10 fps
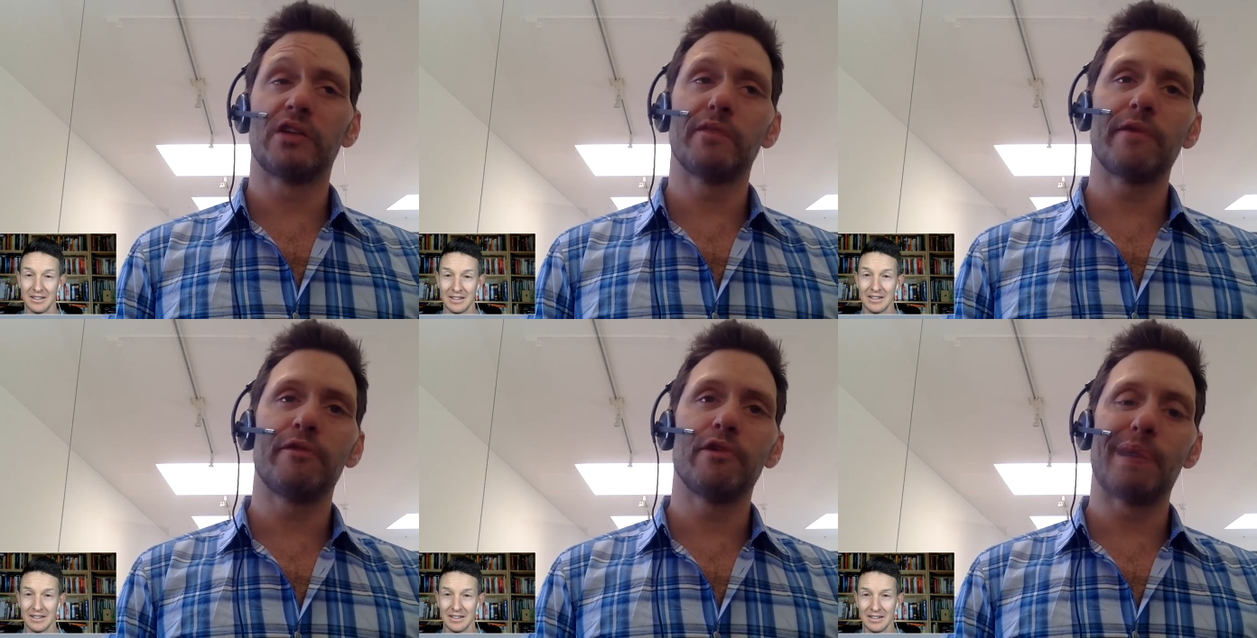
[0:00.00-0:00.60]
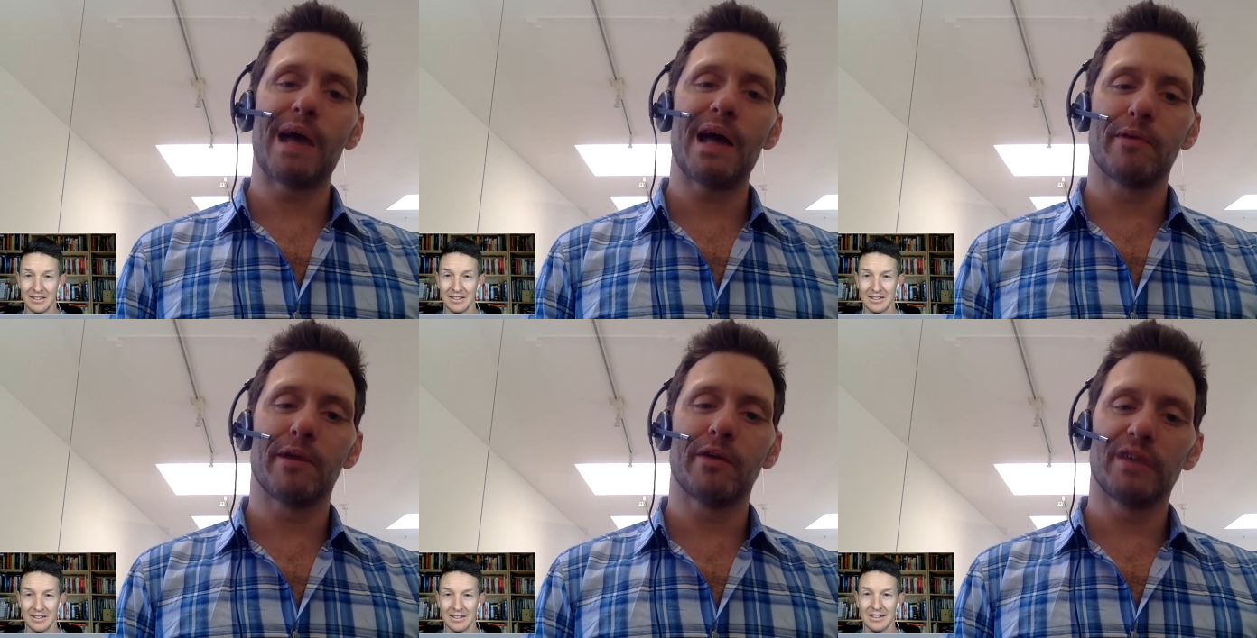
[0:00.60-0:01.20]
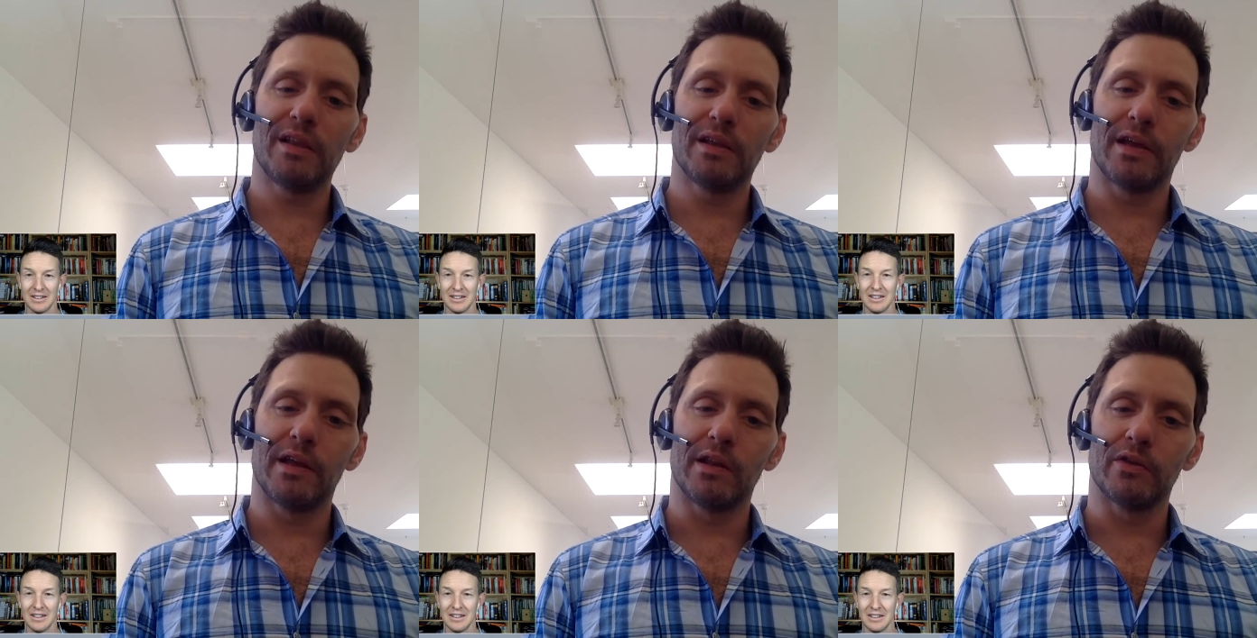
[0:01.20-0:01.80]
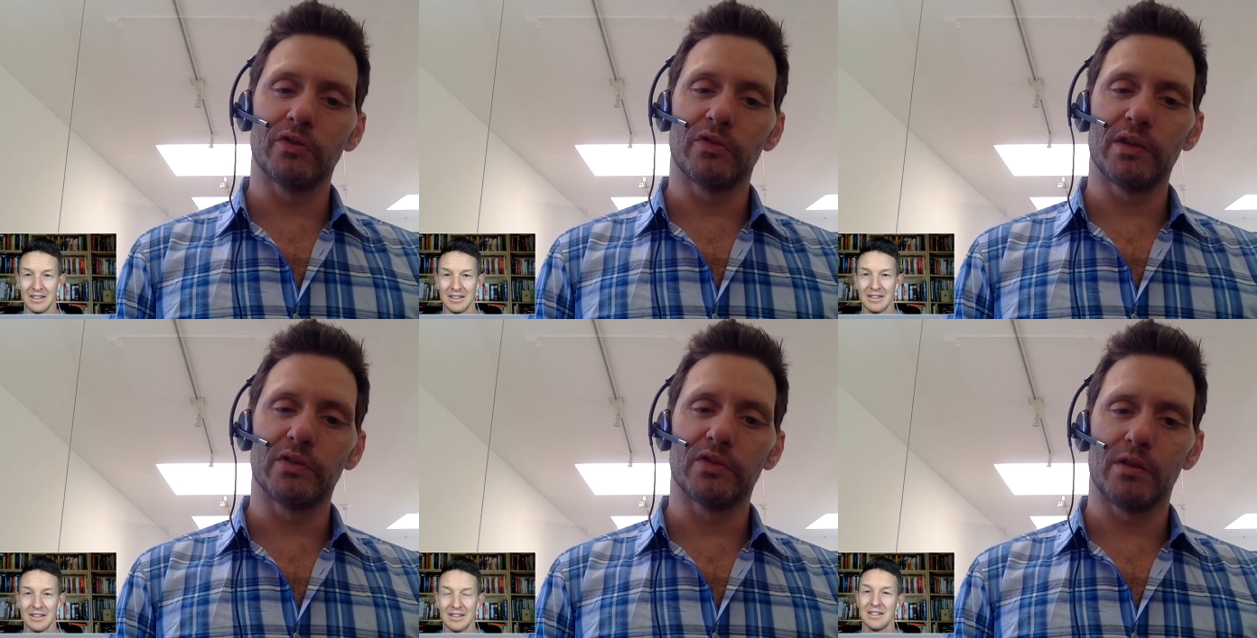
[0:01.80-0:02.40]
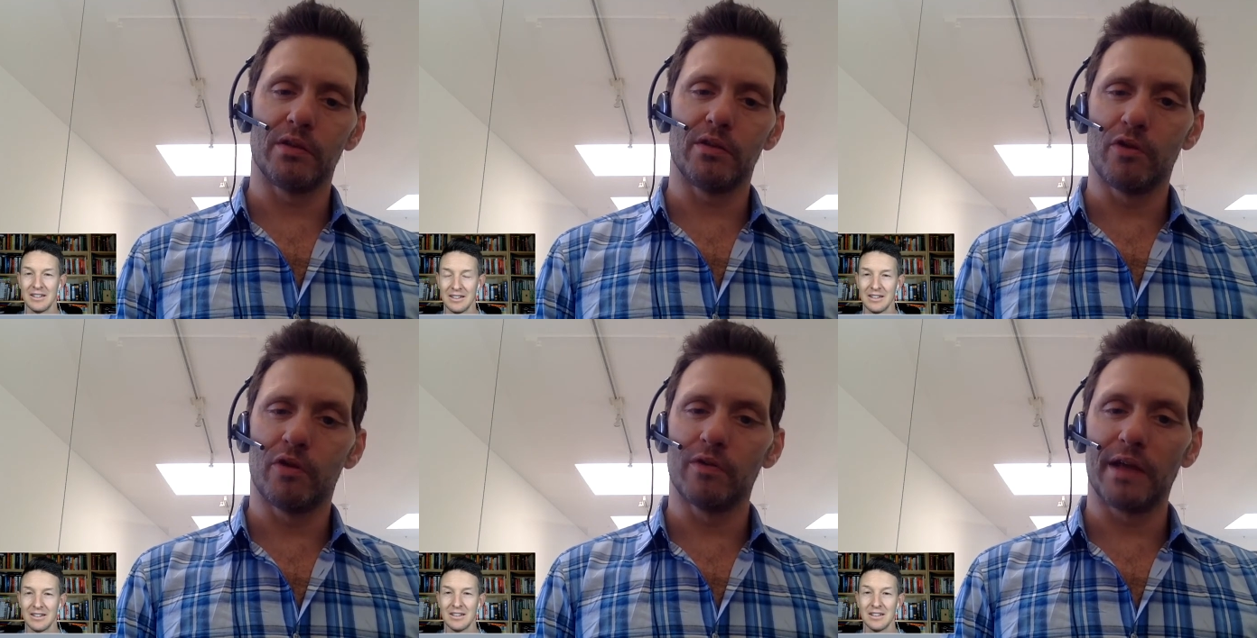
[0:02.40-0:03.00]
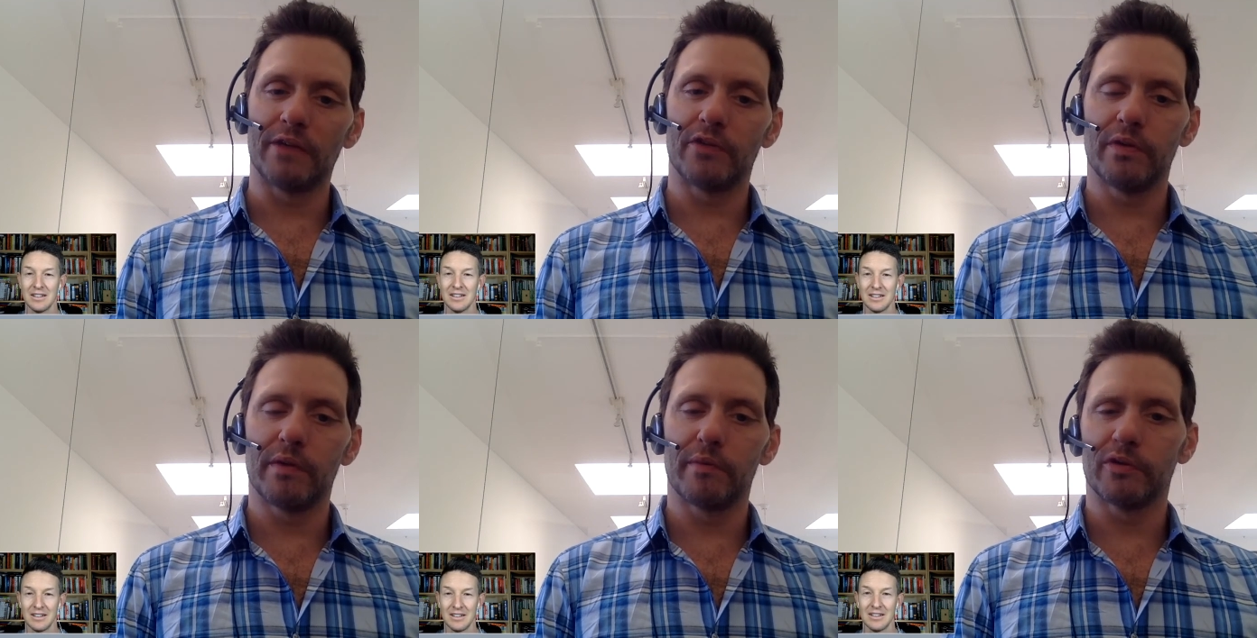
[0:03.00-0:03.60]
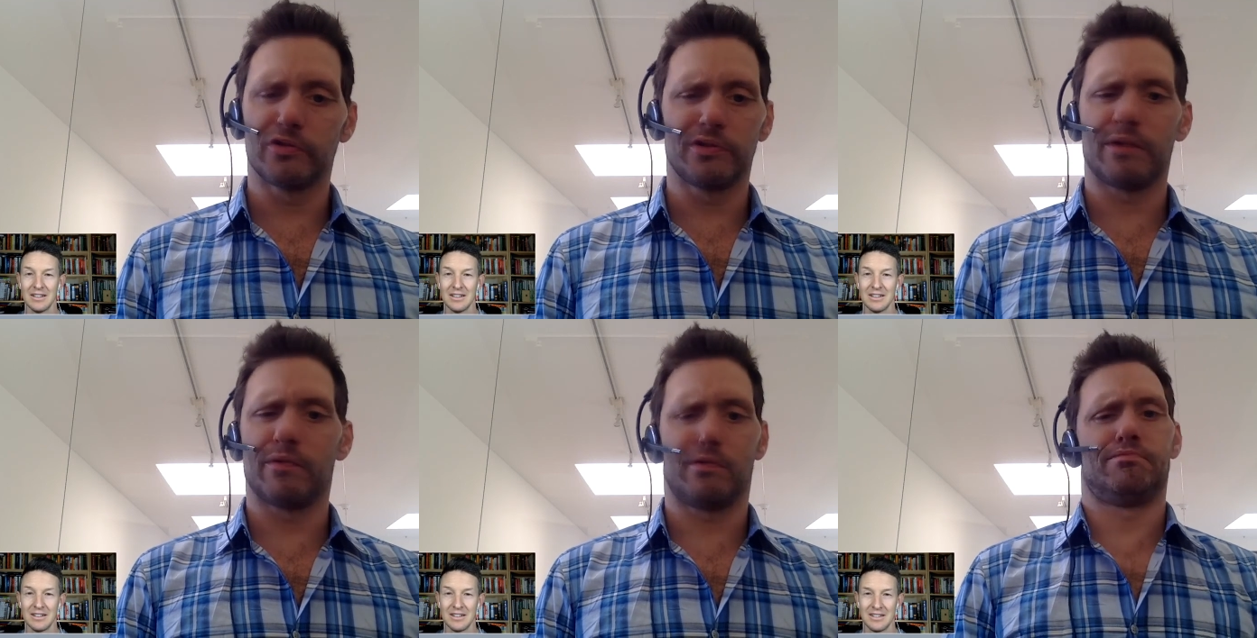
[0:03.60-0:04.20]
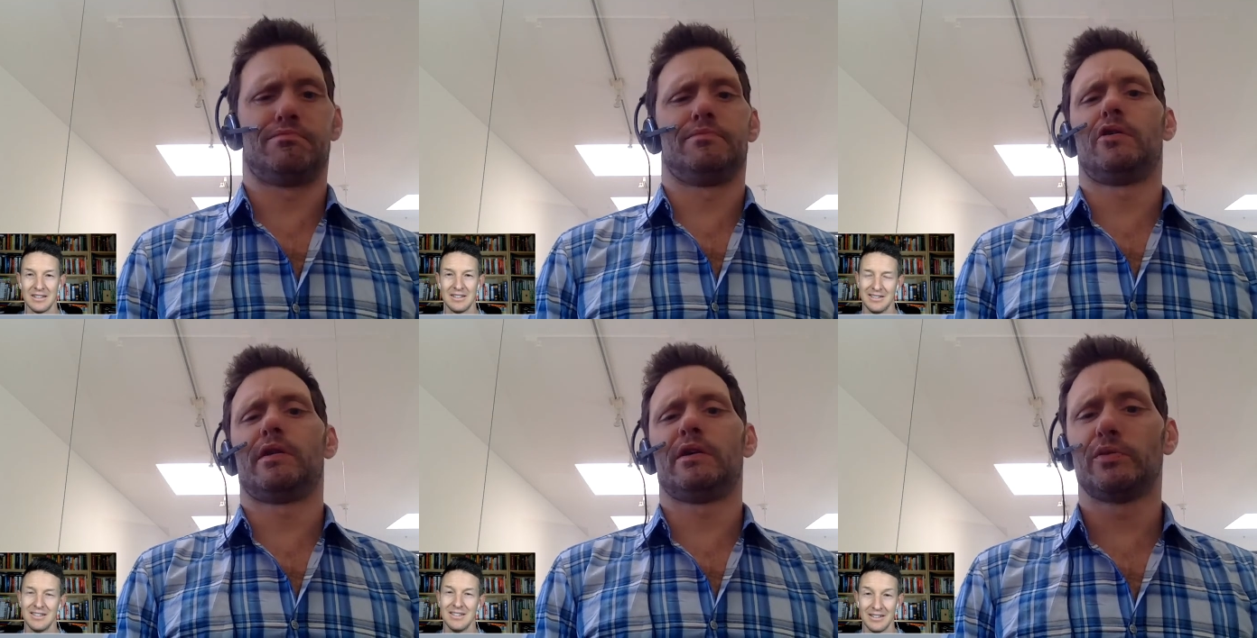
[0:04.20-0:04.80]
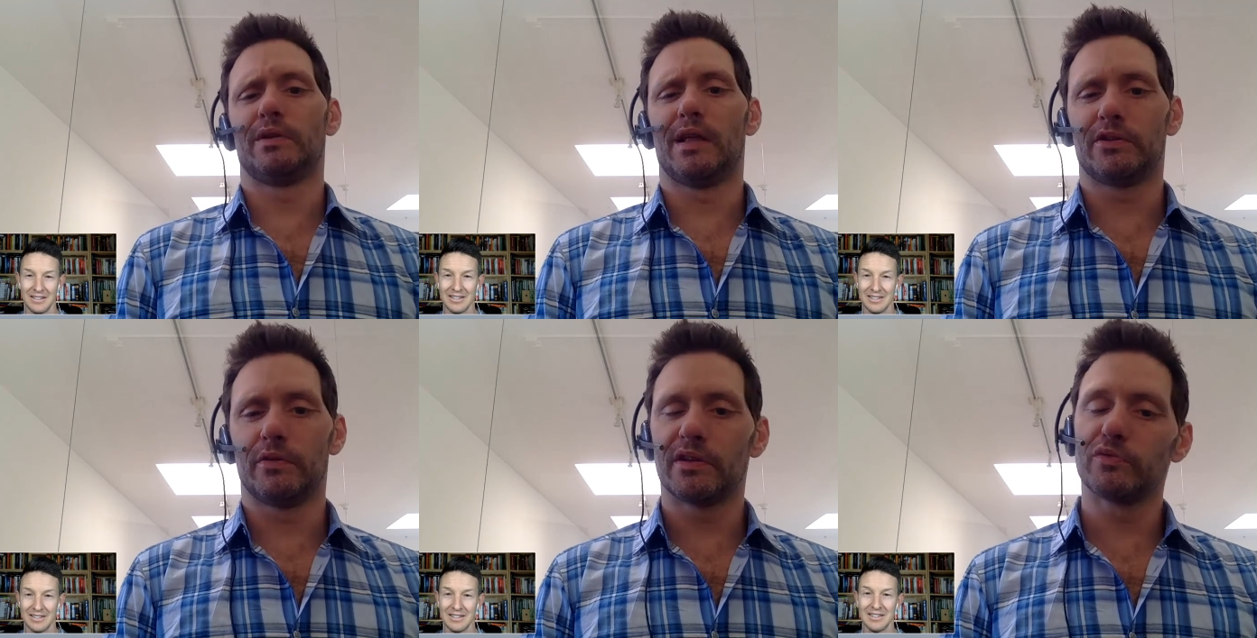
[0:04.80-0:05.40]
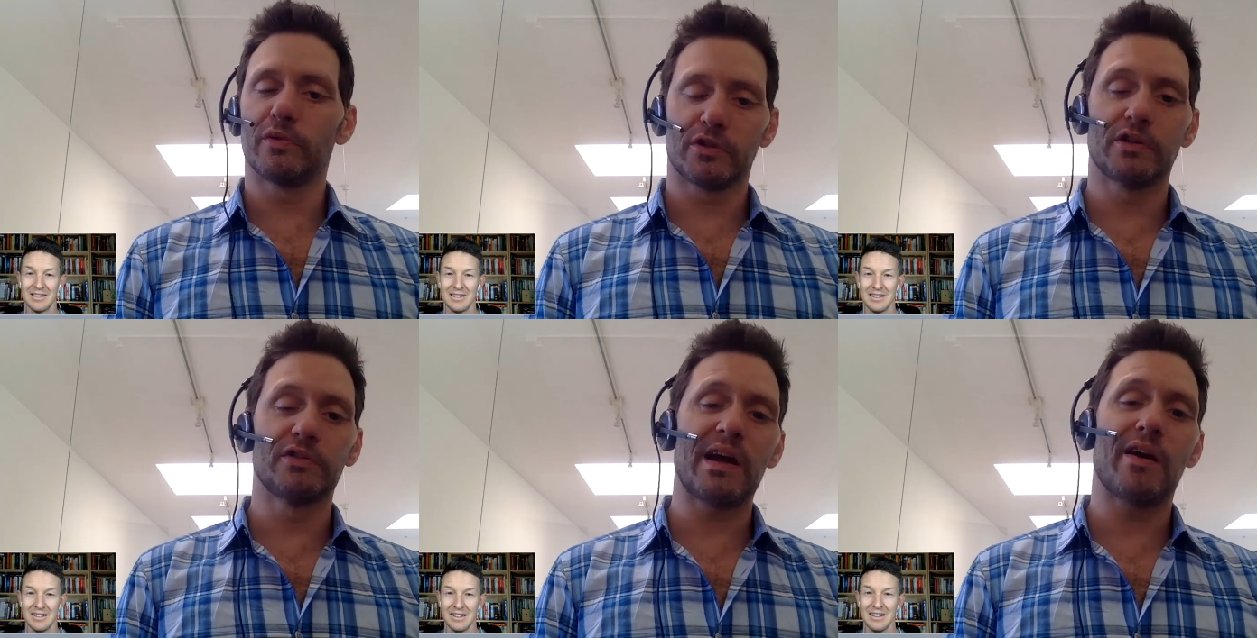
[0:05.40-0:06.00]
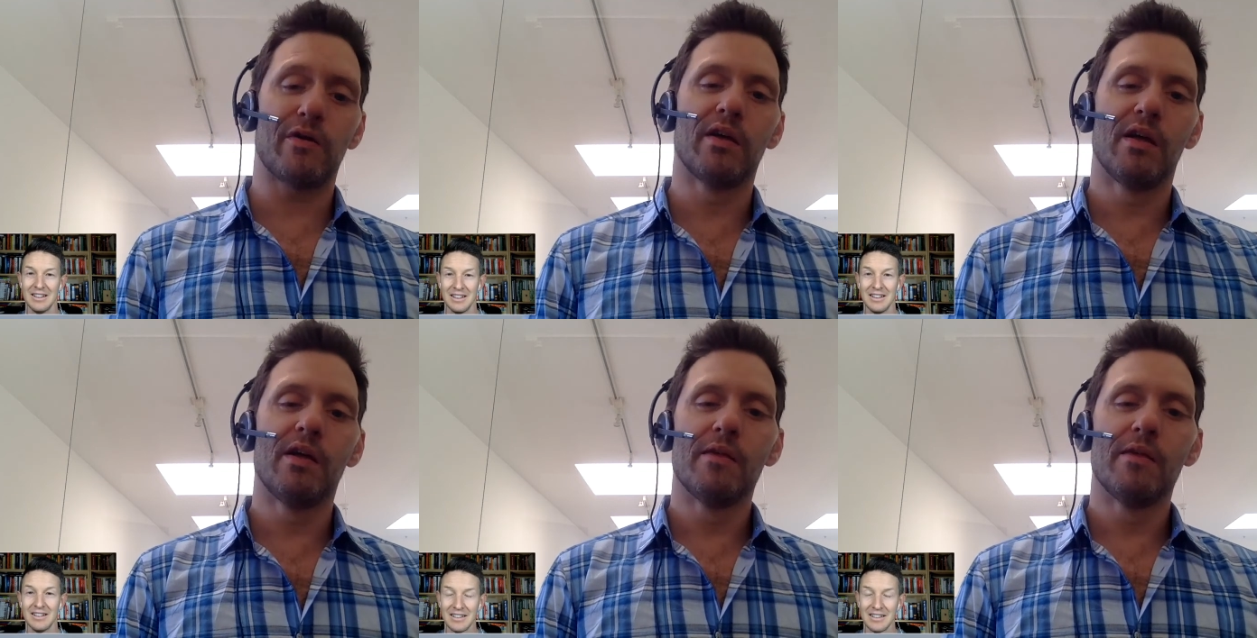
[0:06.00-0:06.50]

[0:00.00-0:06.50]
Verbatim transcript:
Speaker 1: And you might feel bad about delegating those things that you don't like doing because you're like, well, no one else would like doing this. Well, it turns out